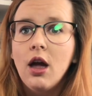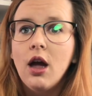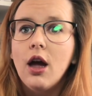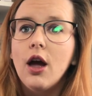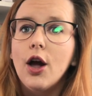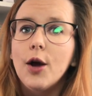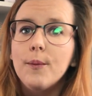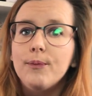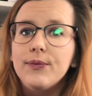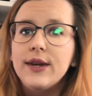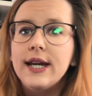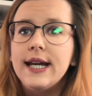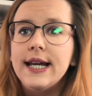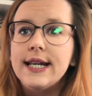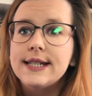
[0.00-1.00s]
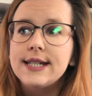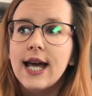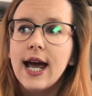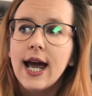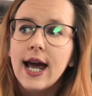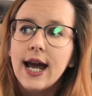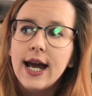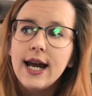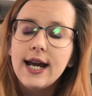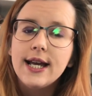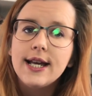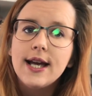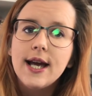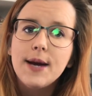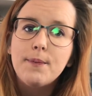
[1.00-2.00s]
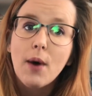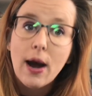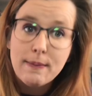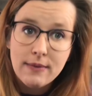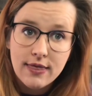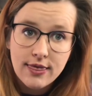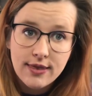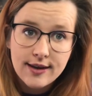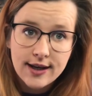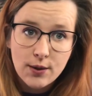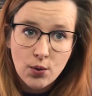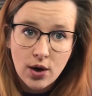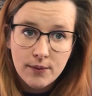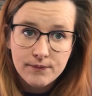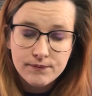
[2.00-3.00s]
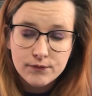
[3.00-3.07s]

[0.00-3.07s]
It is a bi-monthly one,